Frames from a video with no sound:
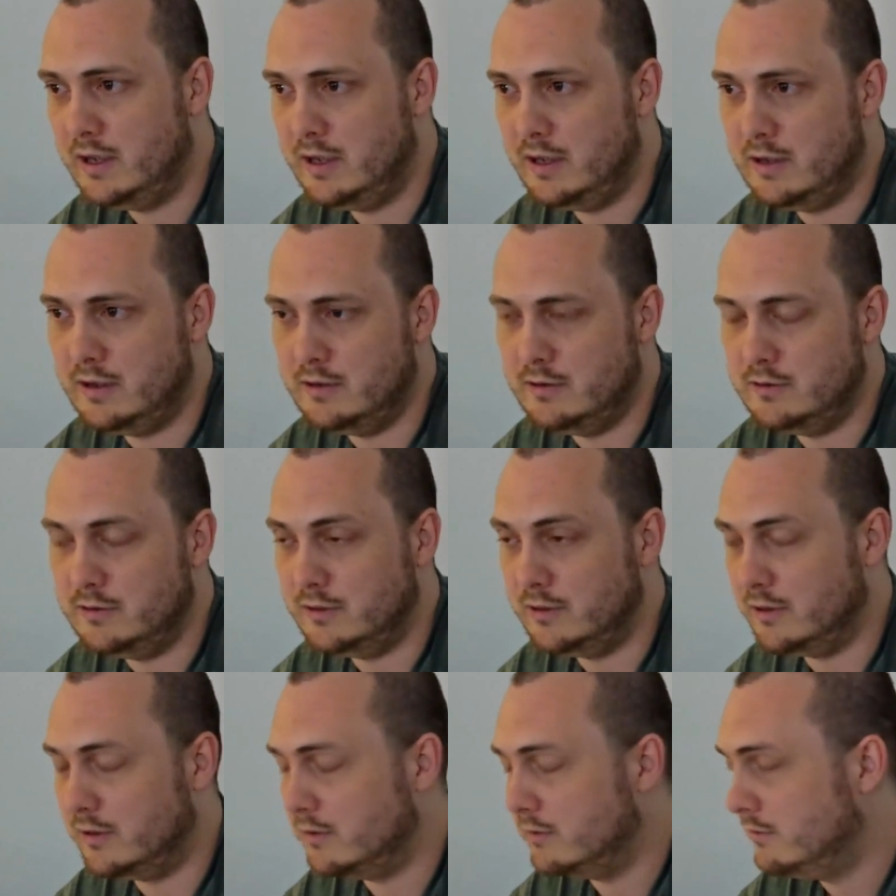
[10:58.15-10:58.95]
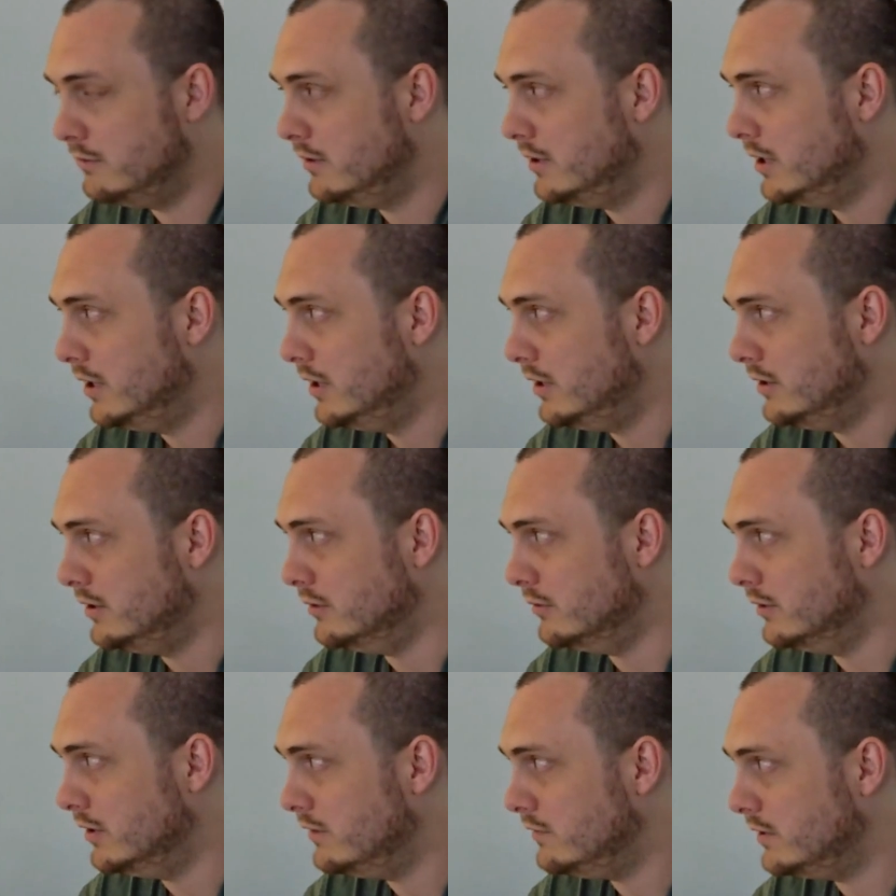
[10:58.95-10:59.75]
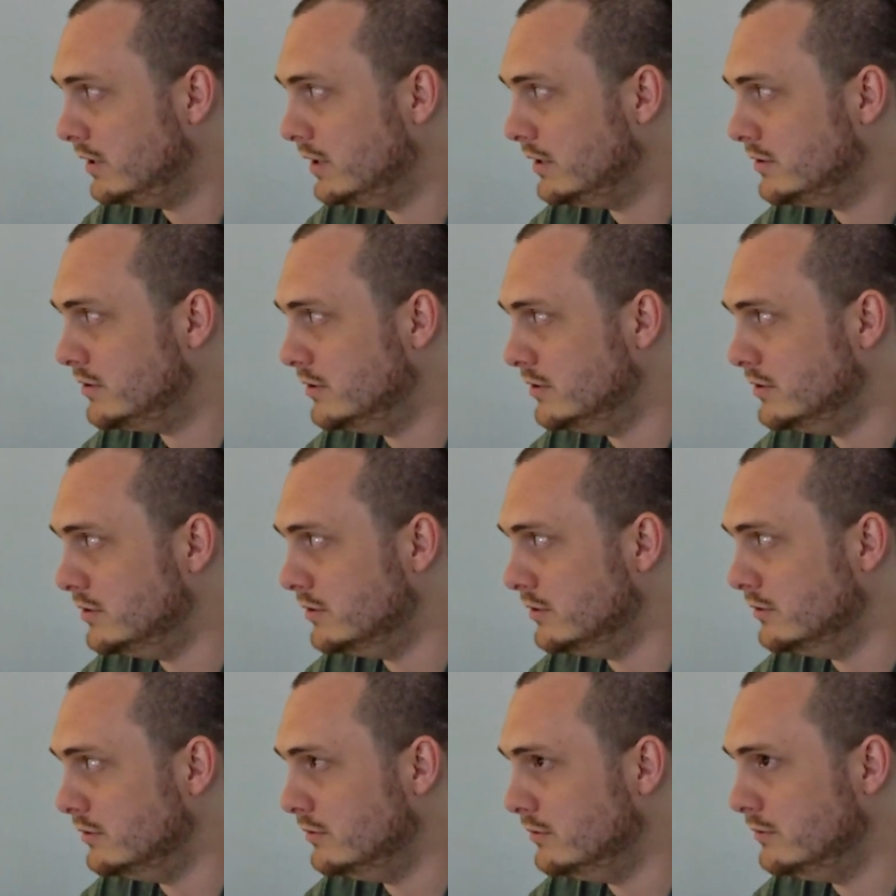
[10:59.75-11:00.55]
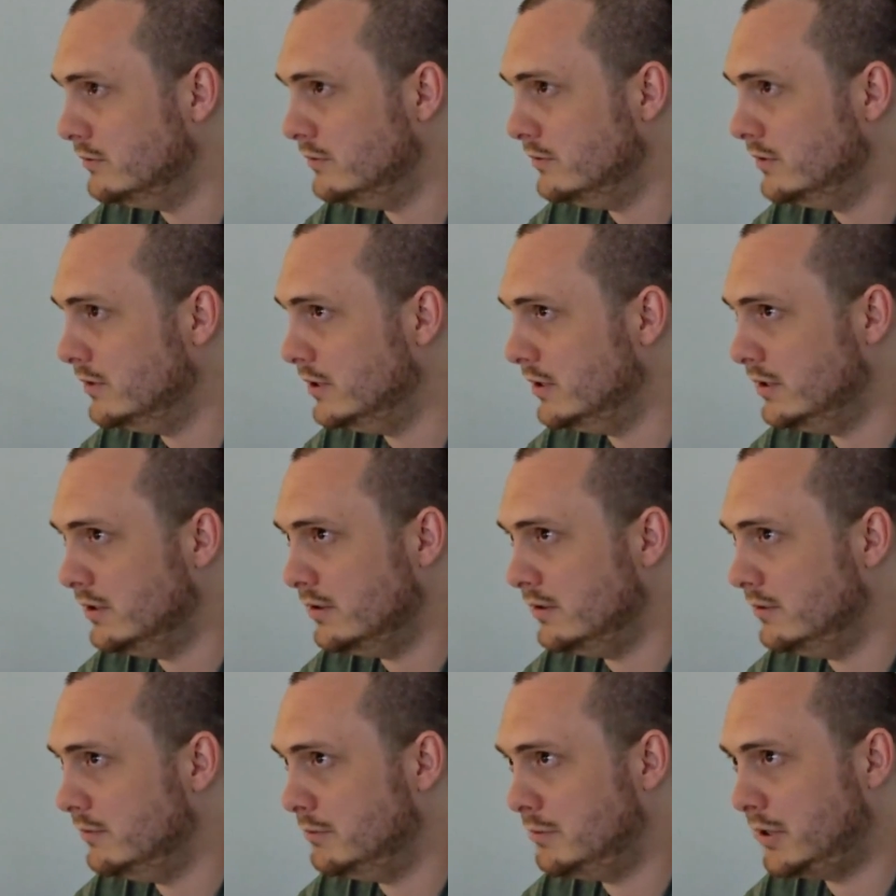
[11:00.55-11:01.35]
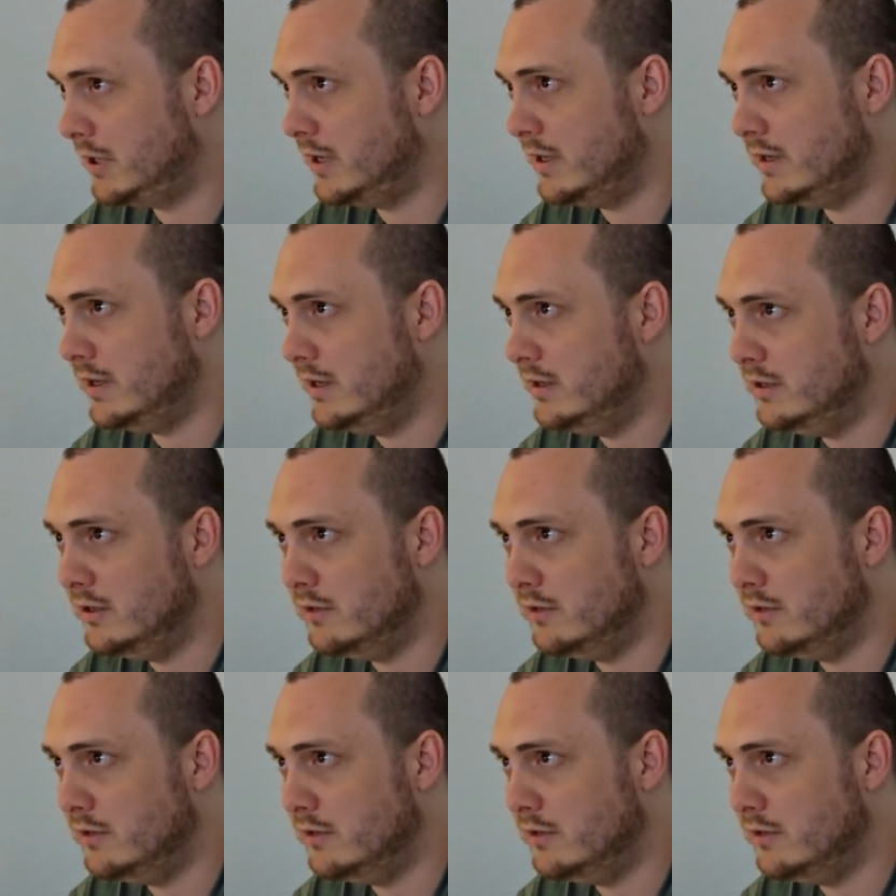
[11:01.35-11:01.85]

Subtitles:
and you'll never get to play any